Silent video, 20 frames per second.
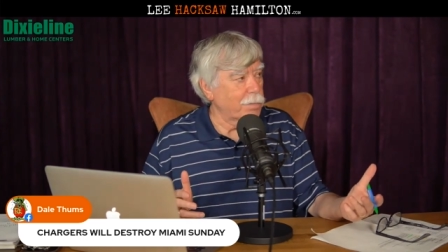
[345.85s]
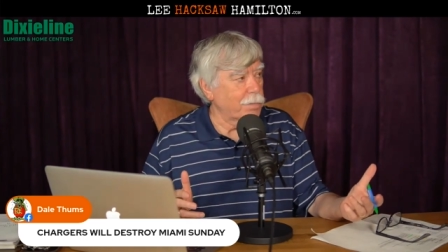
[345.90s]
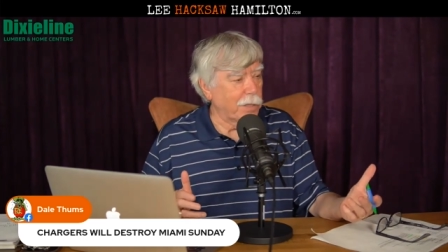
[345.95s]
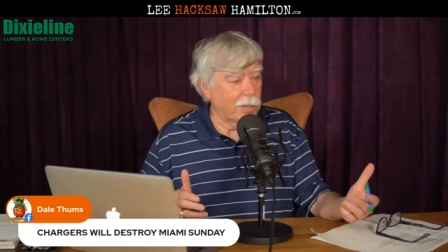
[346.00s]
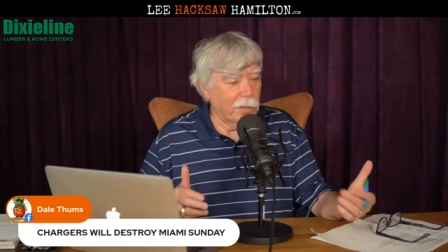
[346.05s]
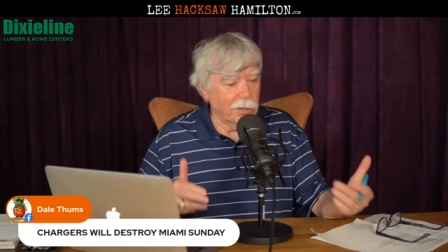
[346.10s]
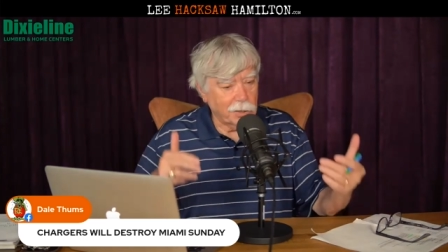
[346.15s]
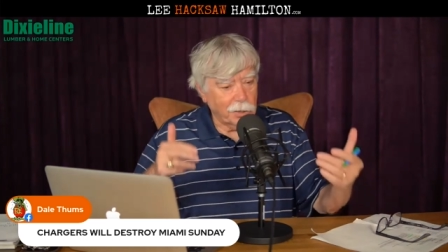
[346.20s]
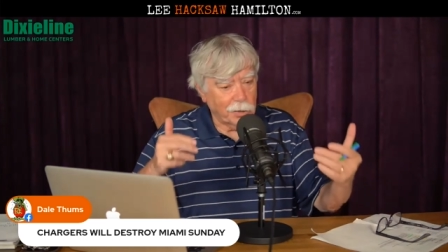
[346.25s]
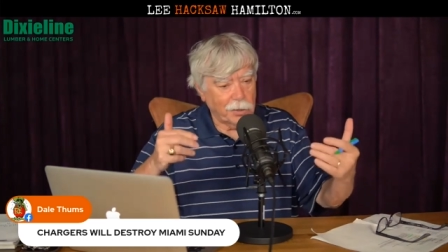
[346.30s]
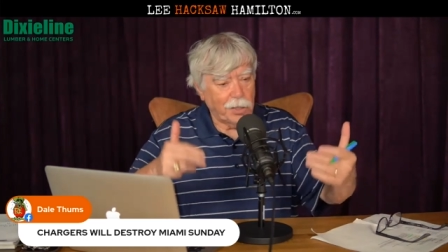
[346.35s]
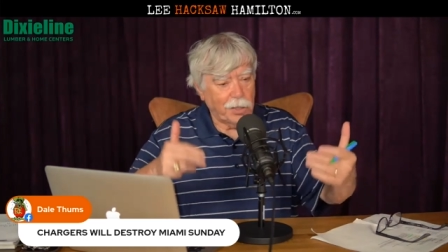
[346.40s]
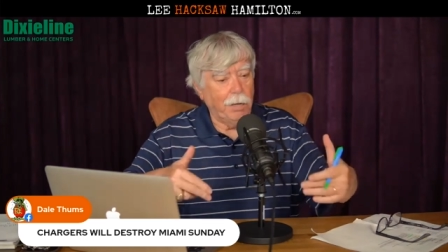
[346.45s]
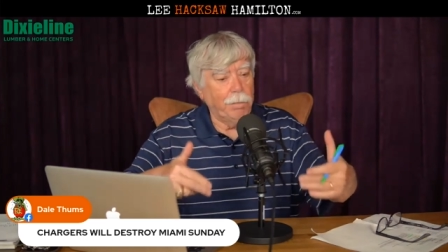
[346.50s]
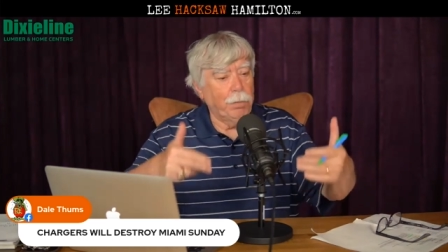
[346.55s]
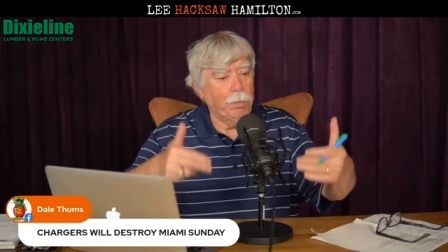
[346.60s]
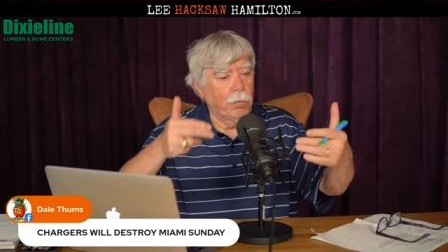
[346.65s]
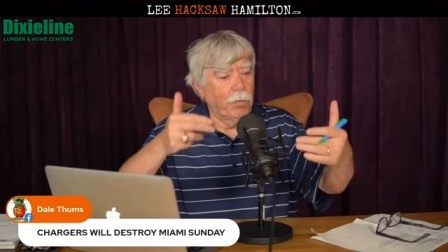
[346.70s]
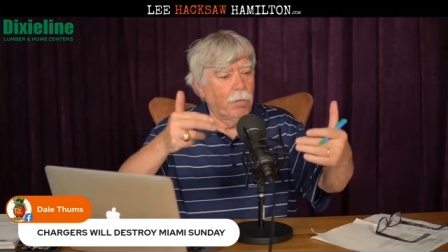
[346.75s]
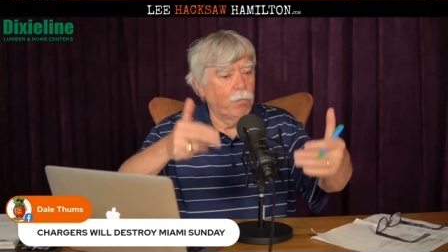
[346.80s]
because the
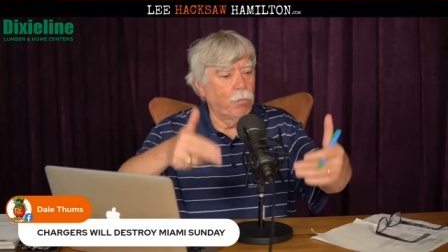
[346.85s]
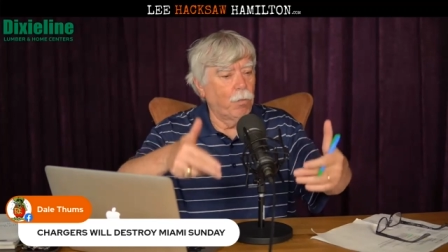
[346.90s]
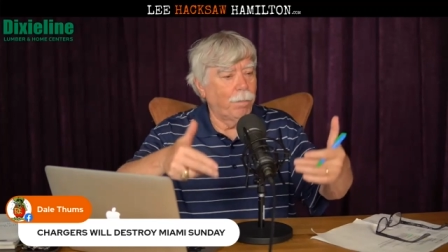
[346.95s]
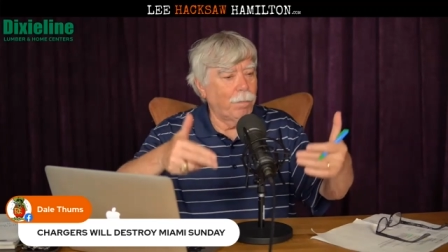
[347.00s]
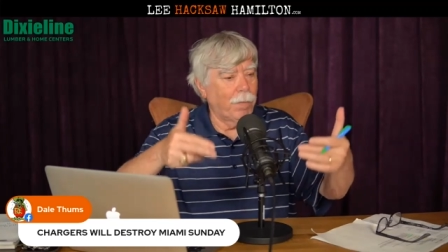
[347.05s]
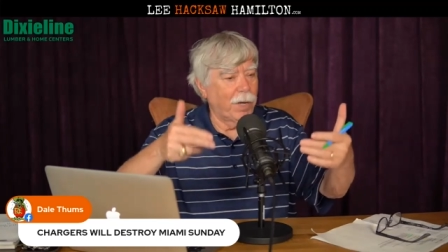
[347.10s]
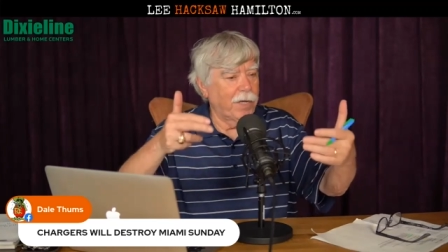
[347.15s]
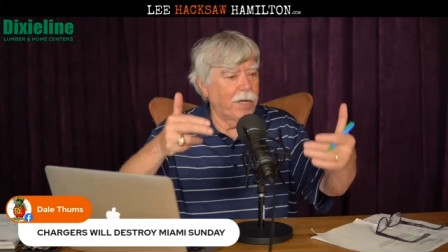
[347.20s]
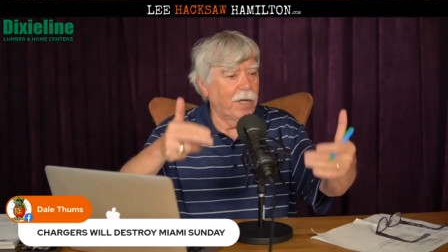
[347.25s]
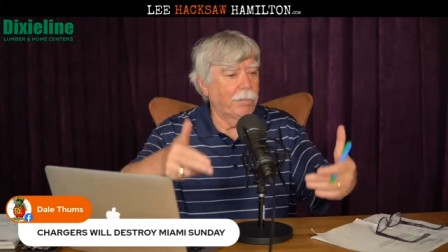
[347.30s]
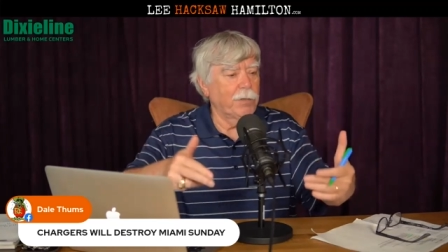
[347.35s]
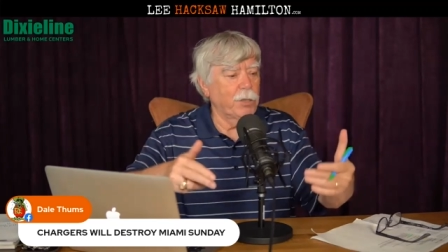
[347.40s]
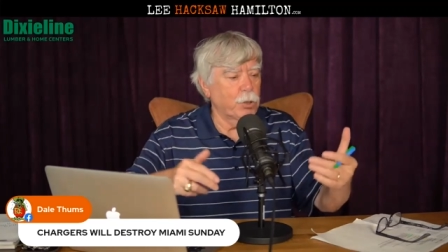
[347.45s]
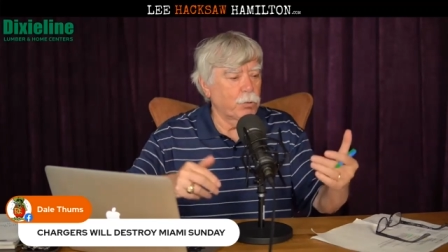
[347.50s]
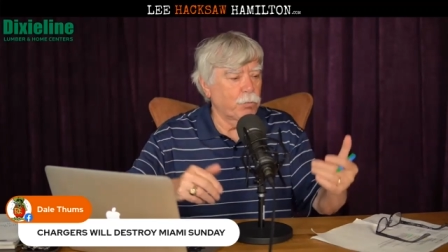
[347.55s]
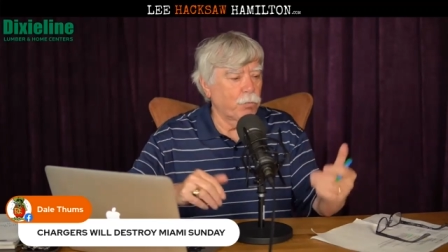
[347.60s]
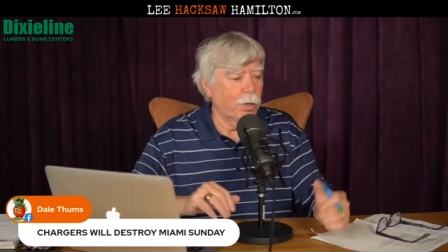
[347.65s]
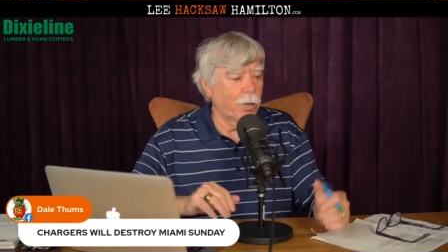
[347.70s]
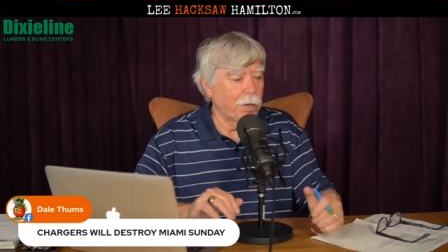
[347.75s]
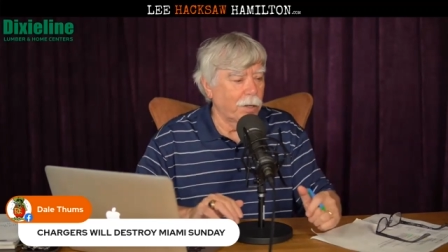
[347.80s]
tempo of what Miami's
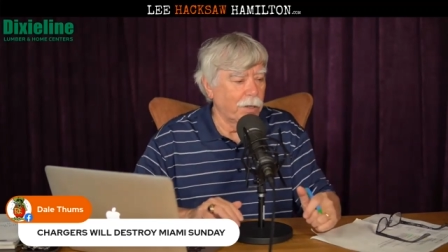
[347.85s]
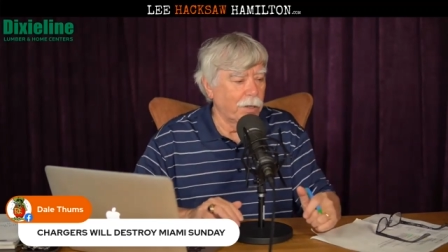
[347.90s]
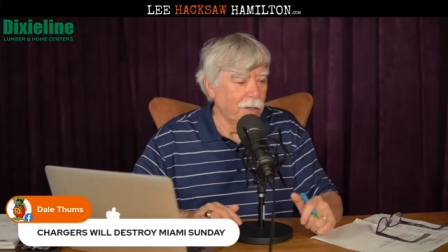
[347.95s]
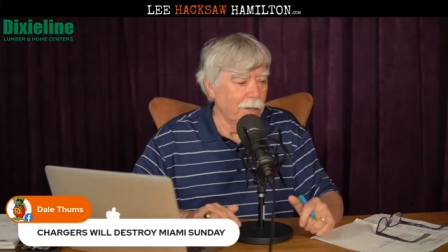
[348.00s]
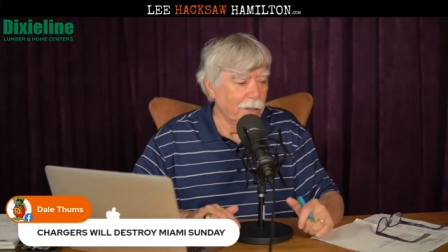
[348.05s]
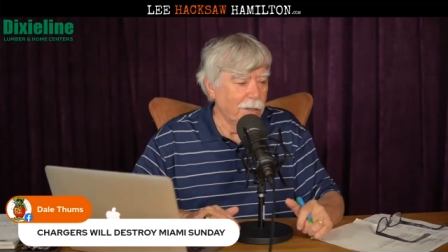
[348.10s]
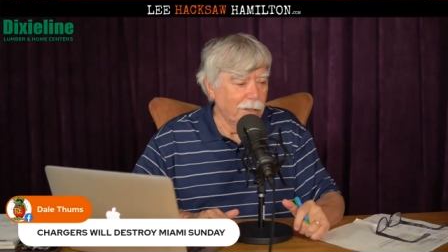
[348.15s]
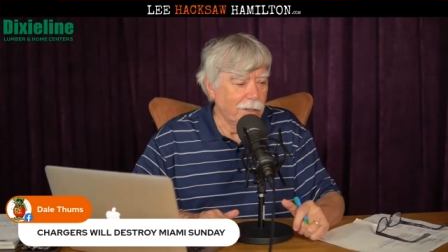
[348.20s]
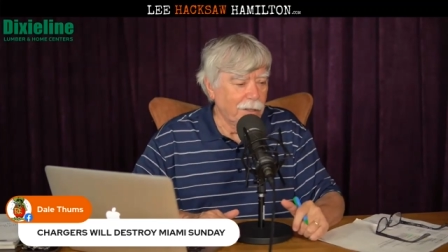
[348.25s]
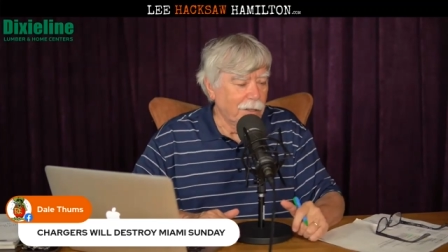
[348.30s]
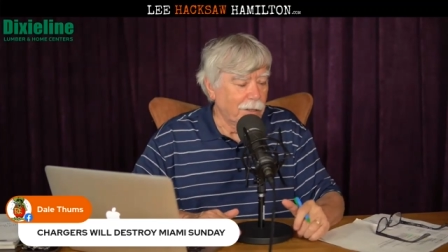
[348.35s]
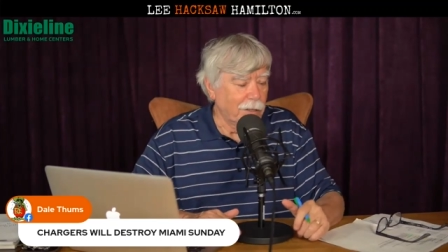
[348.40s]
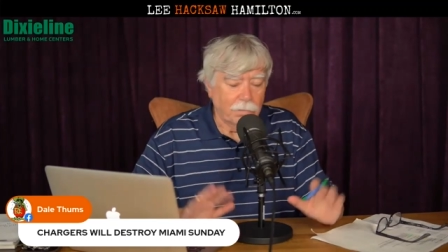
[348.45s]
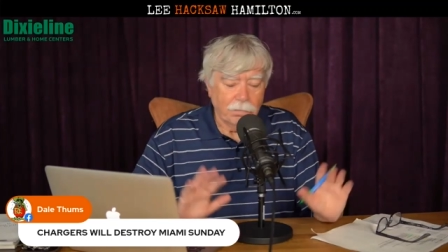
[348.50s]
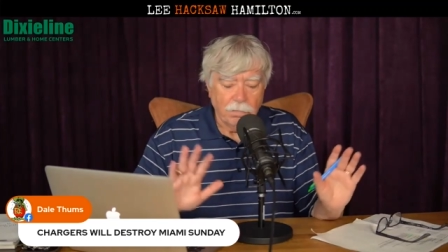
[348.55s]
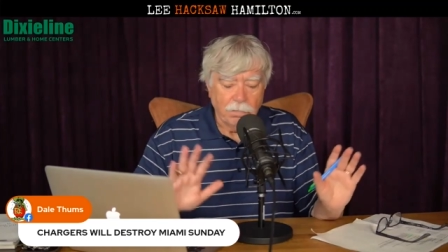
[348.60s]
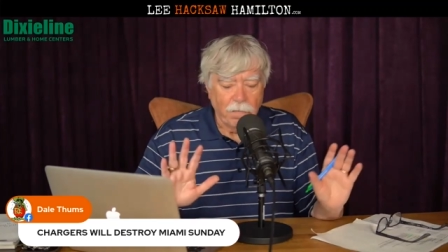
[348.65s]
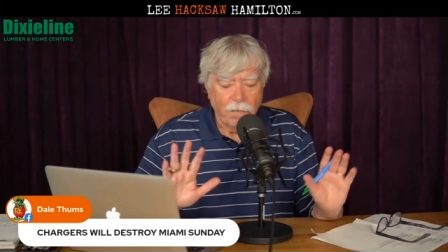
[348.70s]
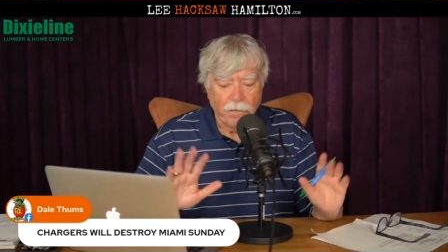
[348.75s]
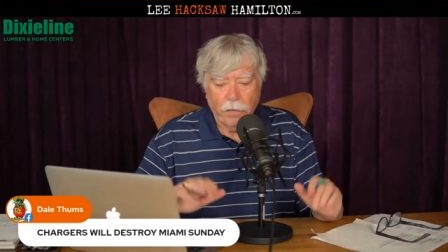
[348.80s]
running.
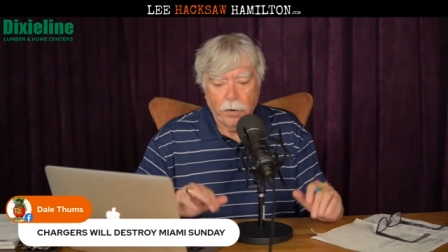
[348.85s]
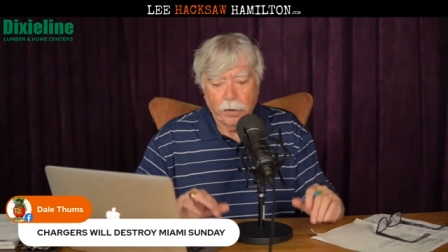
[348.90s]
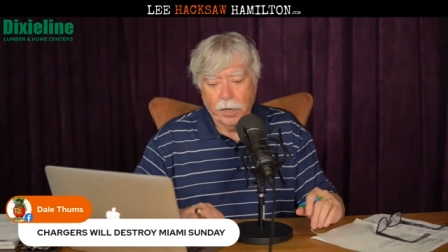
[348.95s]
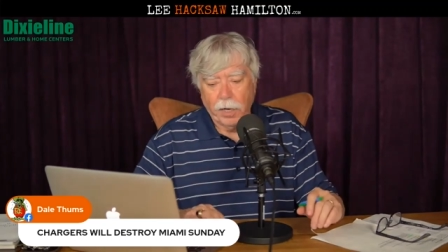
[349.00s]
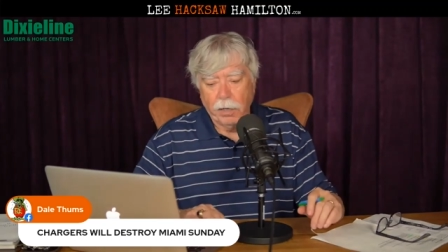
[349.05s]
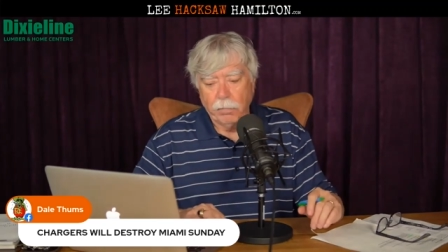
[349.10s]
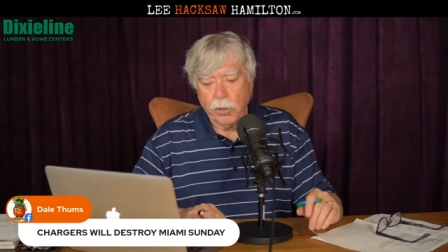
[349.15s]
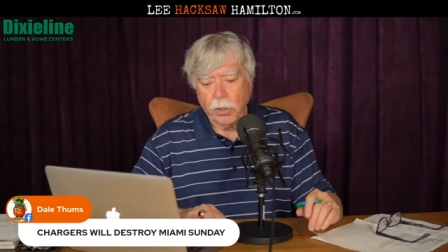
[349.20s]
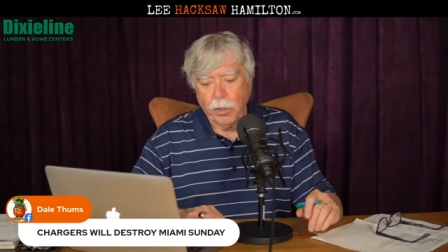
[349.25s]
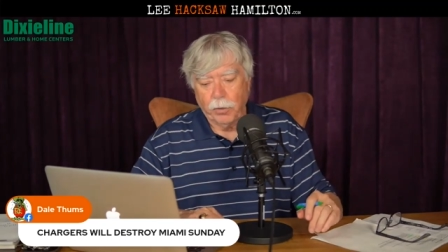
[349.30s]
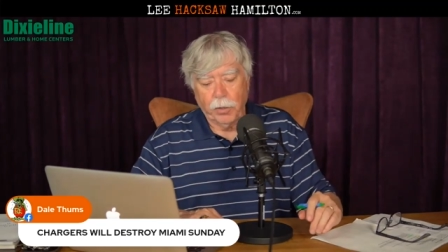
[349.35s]
Fun game Sunday.